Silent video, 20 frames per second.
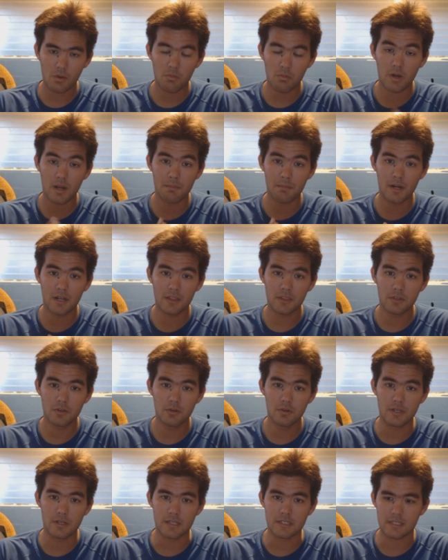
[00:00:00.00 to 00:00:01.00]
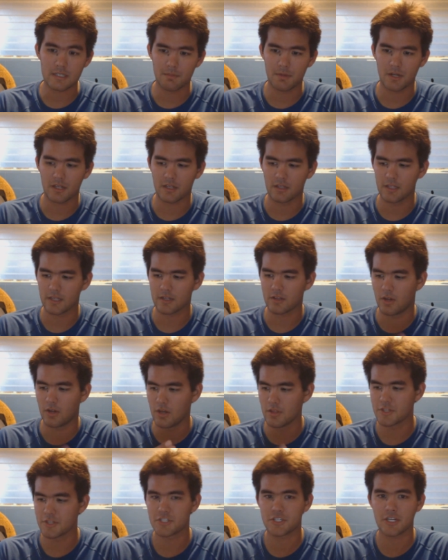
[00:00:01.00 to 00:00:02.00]
what I'm going to do is I'm going to collect
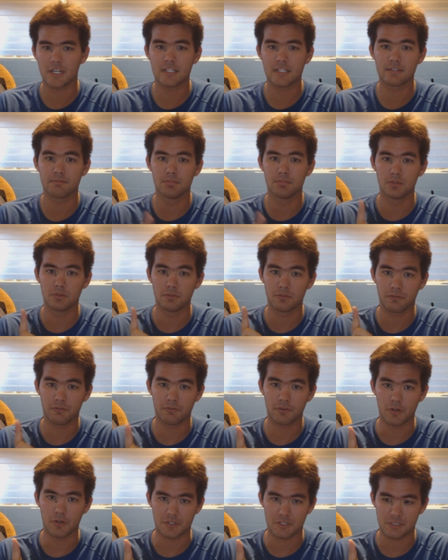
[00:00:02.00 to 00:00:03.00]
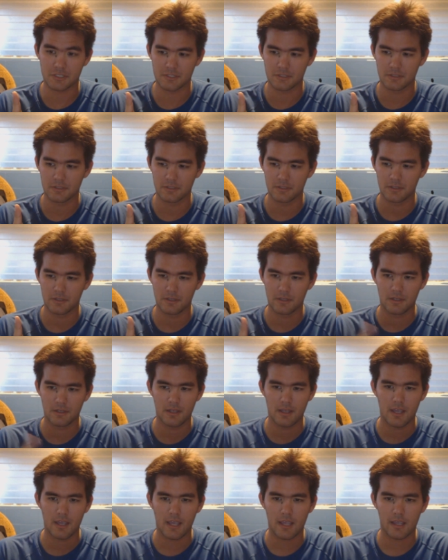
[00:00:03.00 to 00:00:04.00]
all the shades of blue first.
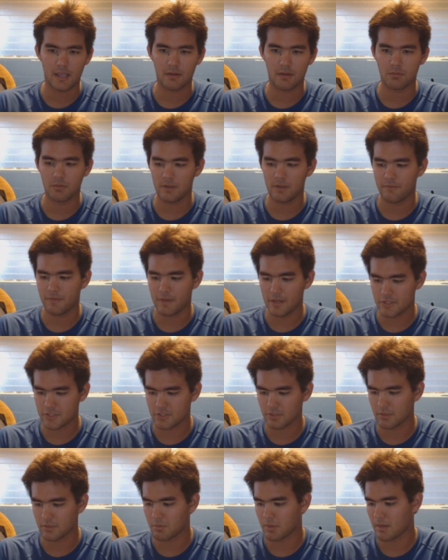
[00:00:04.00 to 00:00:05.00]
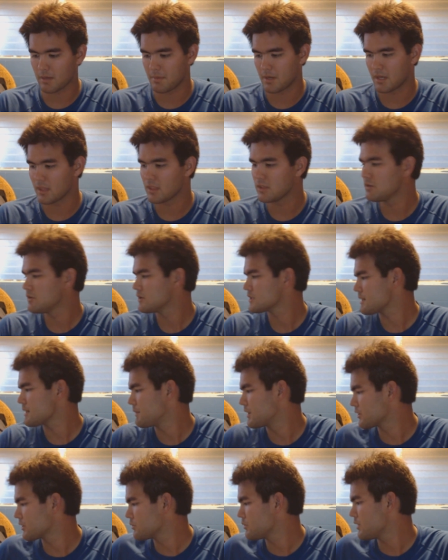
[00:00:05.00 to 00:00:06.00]
And eventually what I'm going to do is
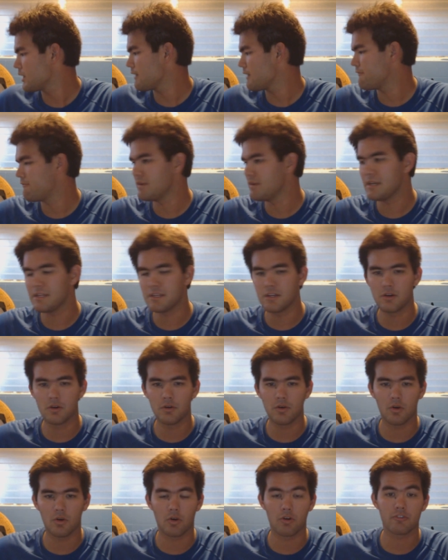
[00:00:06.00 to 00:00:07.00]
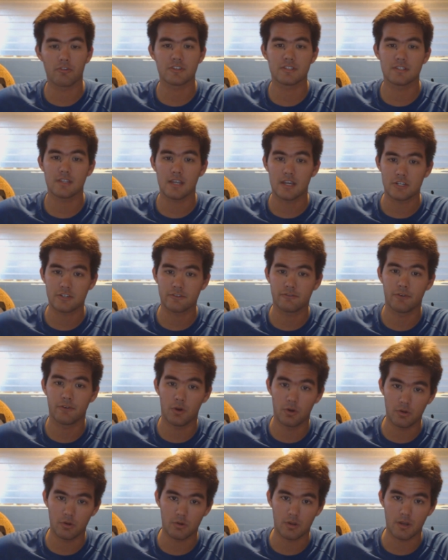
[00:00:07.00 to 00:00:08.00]
I'm going to do a video or /
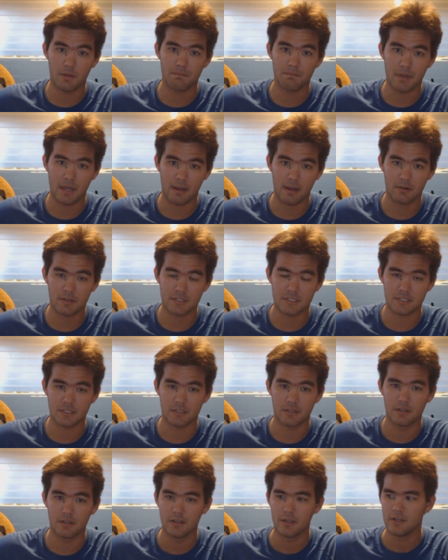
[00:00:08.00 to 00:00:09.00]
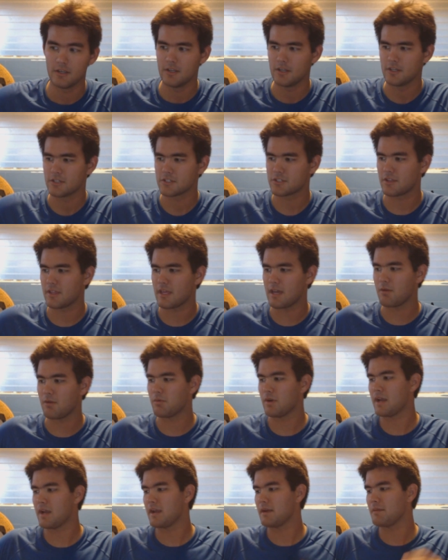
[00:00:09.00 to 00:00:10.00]
photo comparison, so that
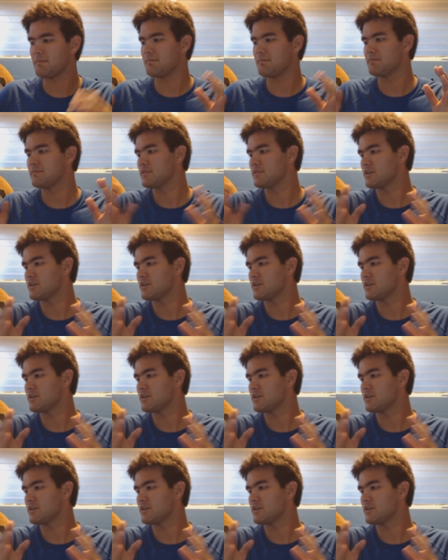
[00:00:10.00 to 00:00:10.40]
way,